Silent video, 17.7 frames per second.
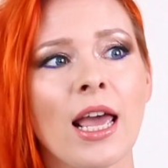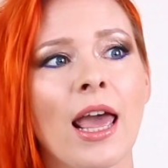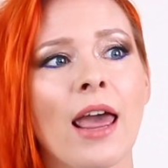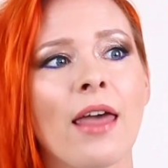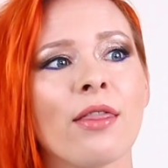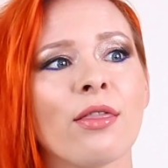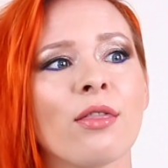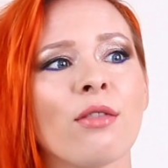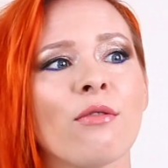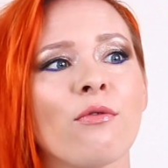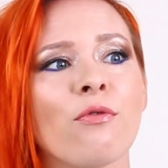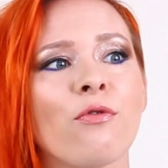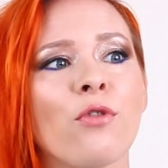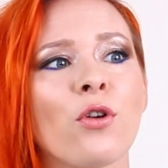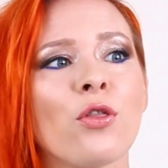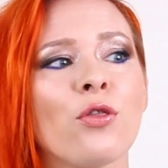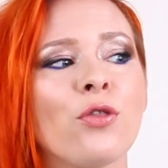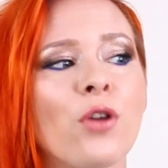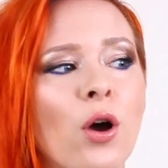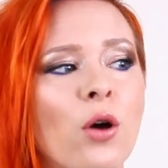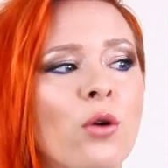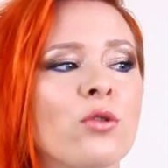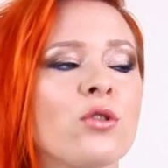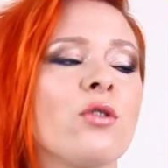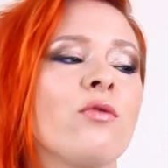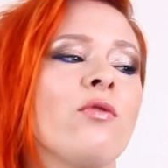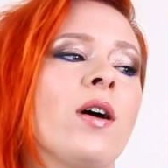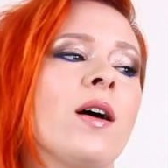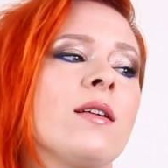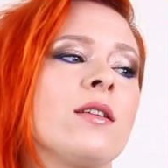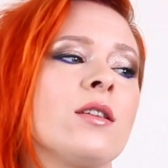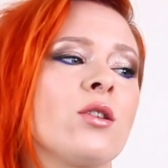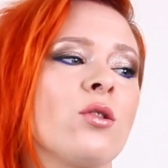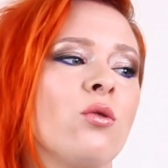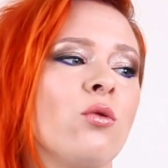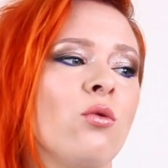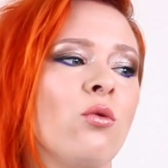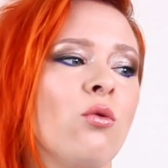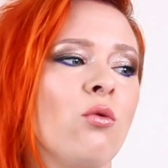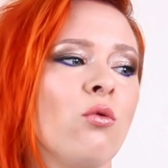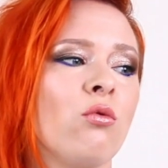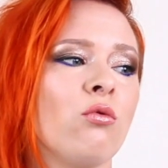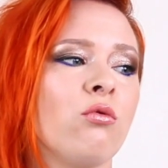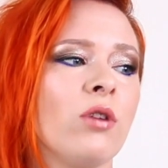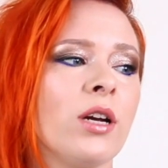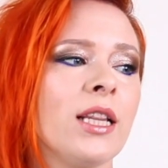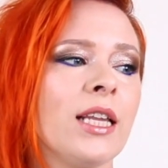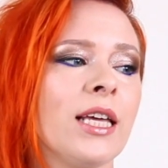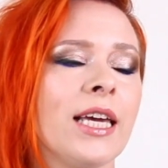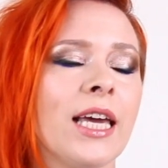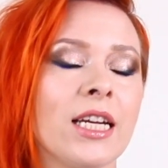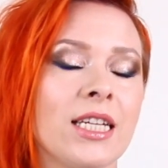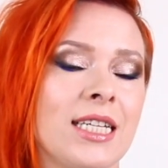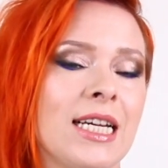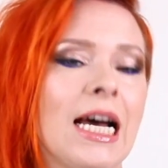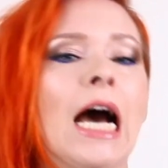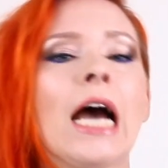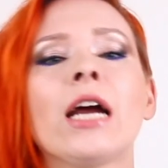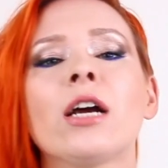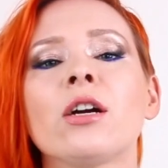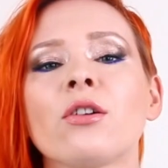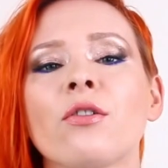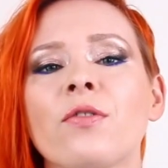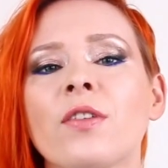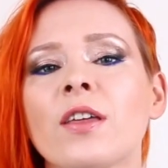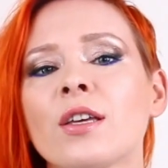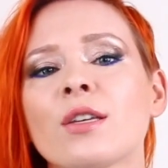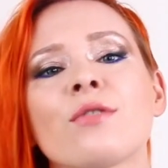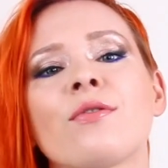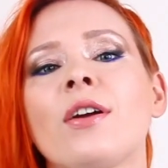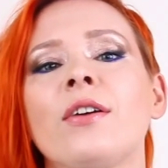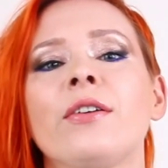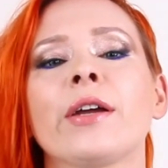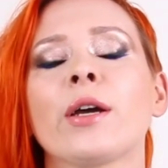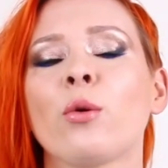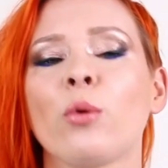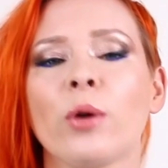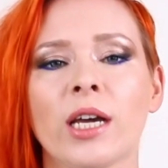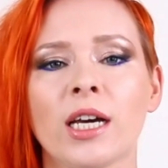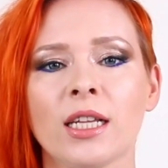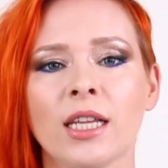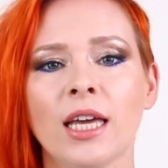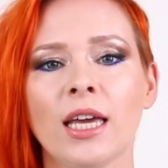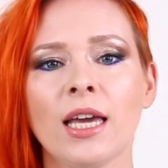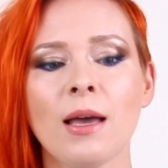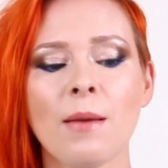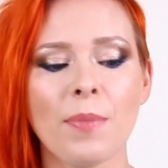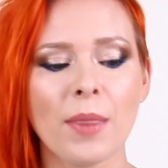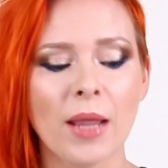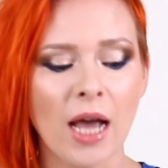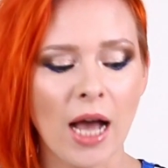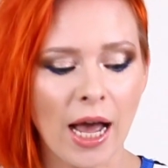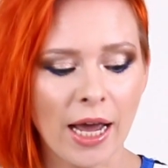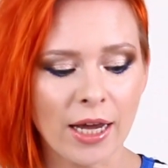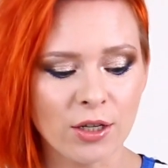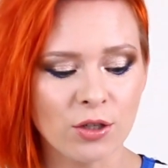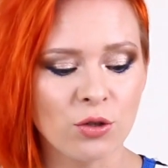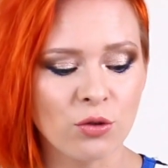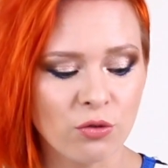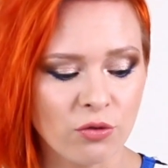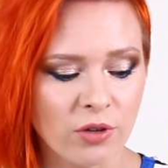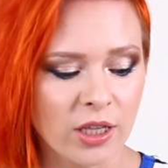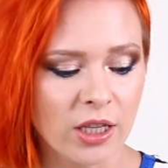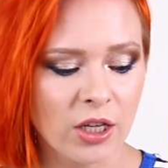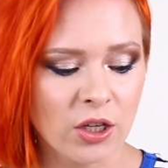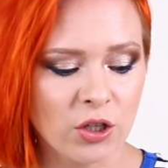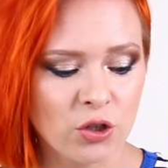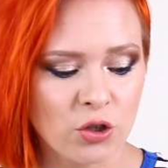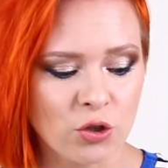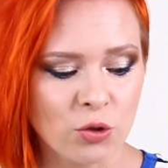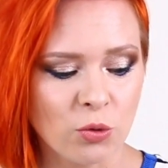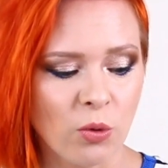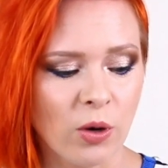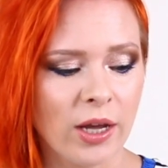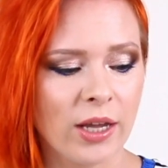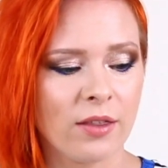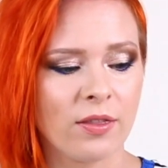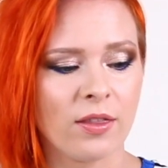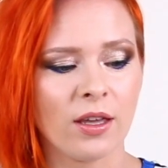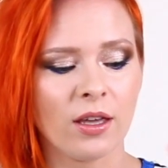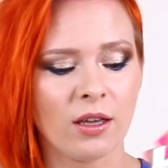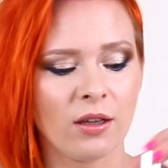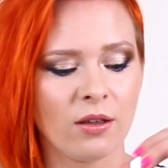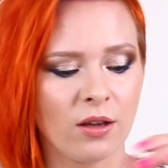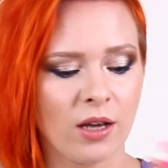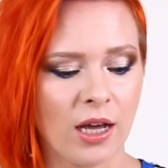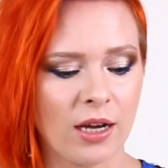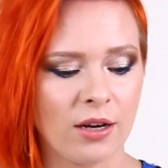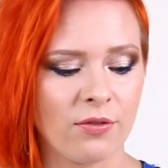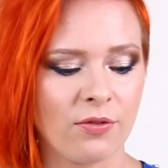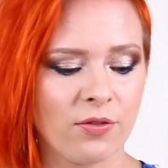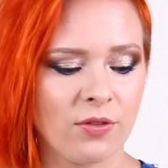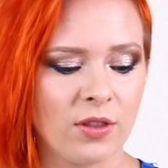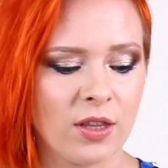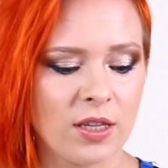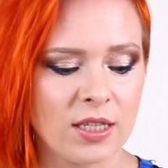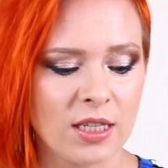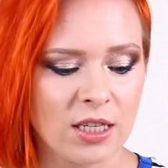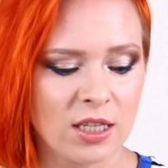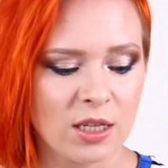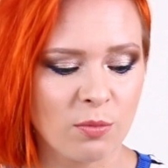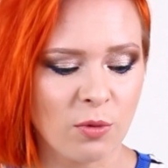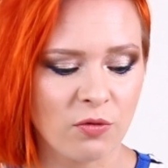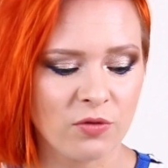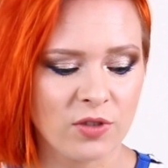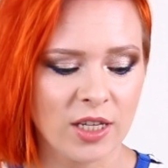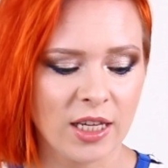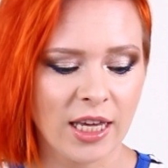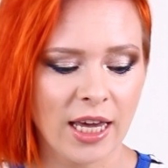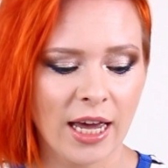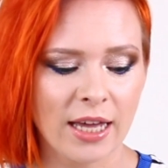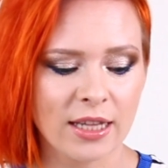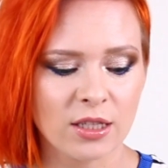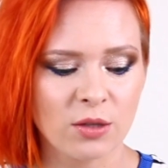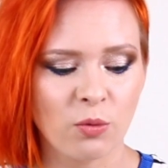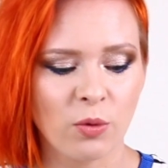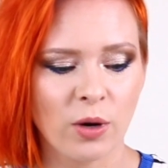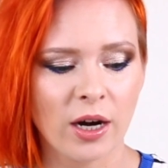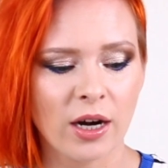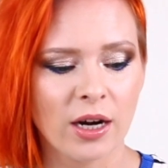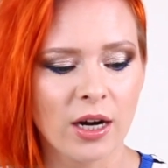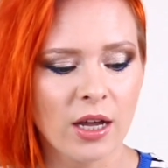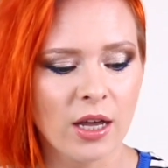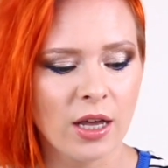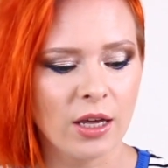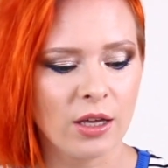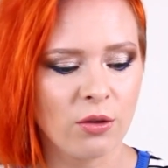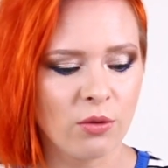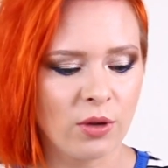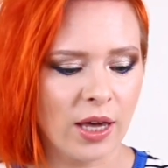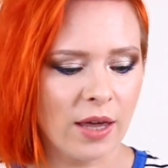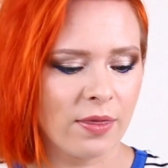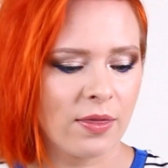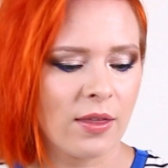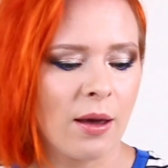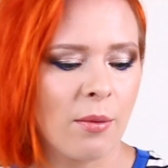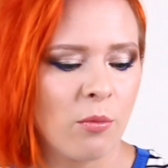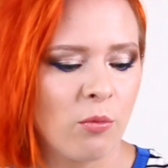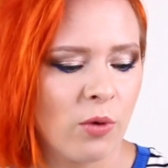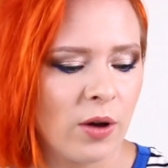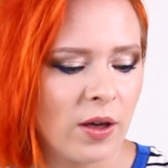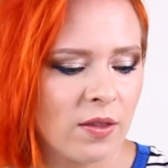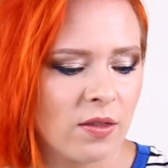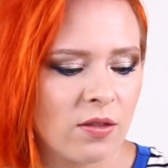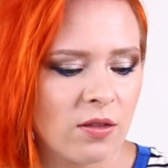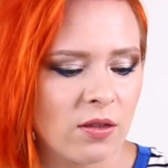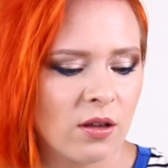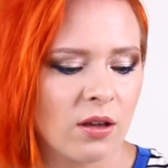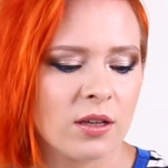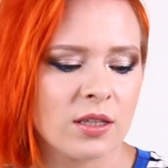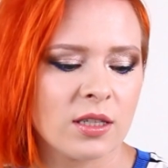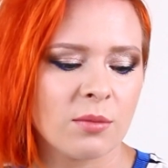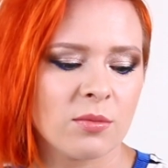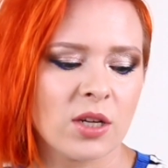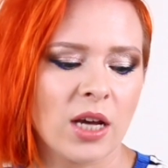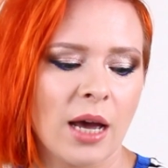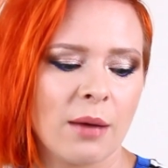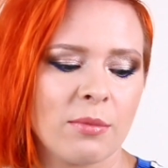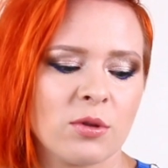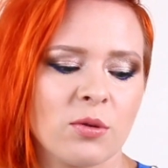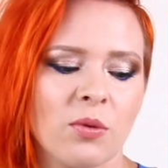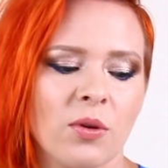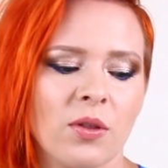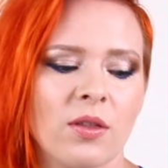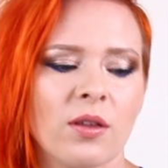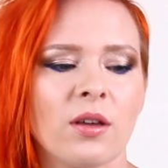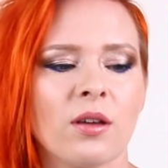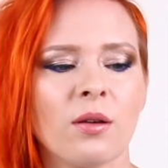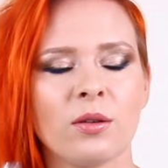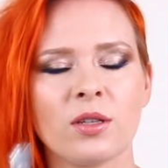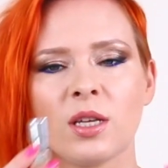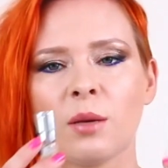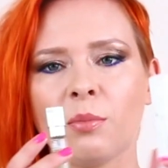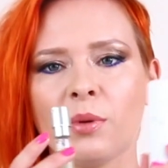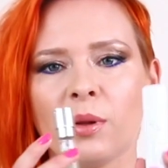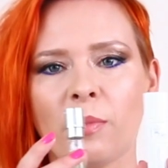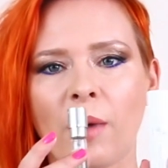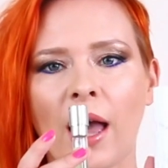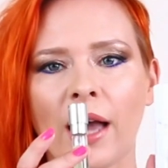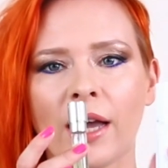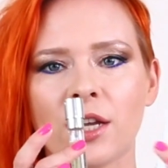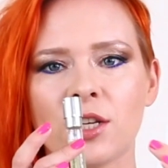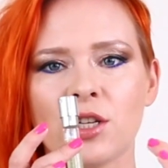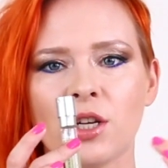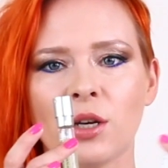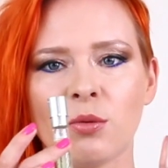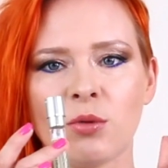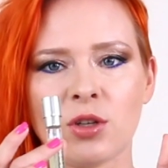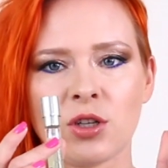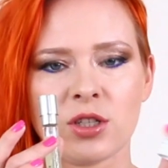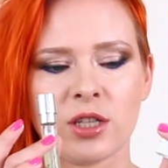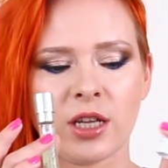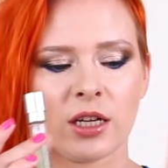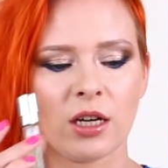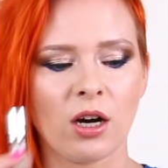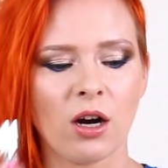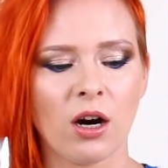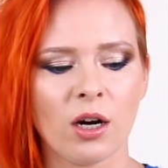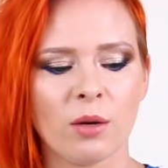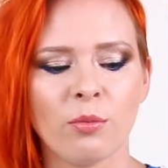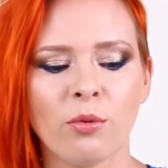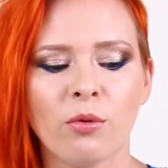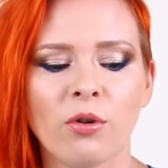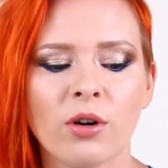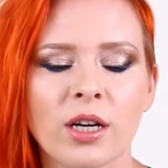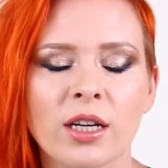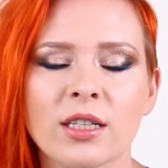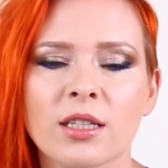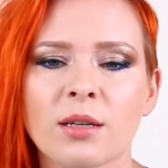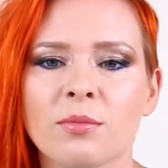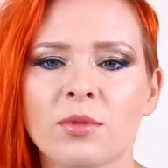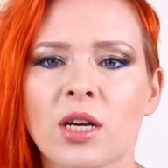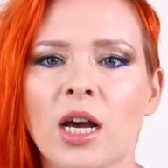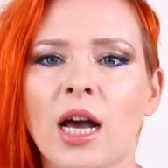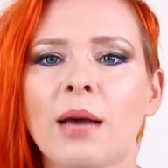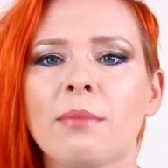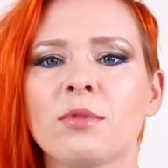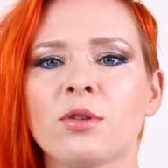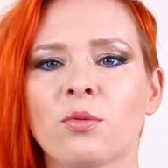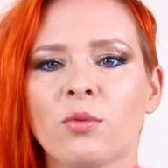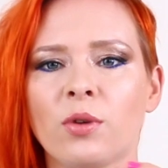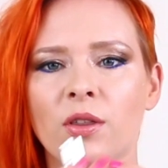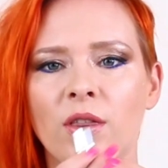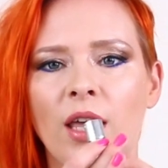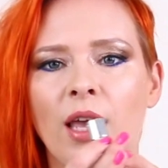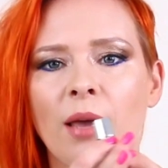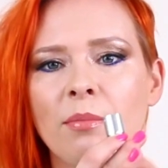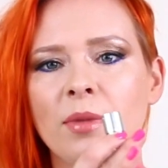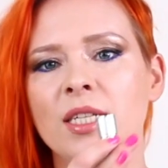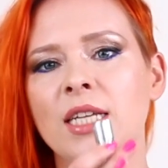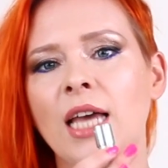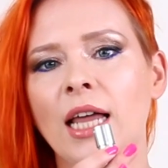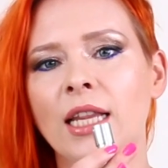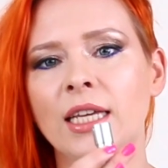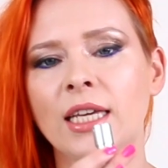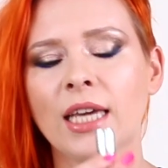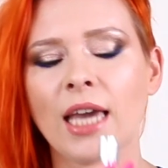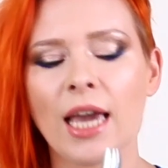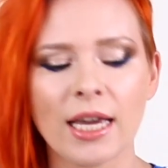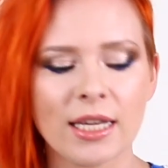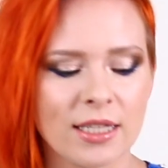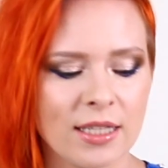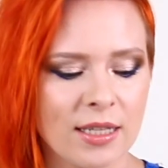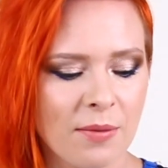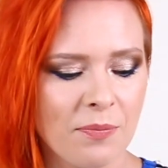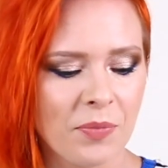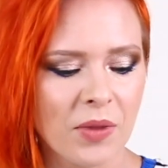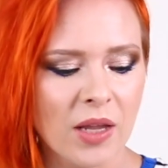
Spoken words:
And for those of us who really get tired of things very quickly, I do really enjoy the kind of the system of decants where you get them with sometimes with a simple packaging, which is like a cardboard, and sometimes with a metallic case.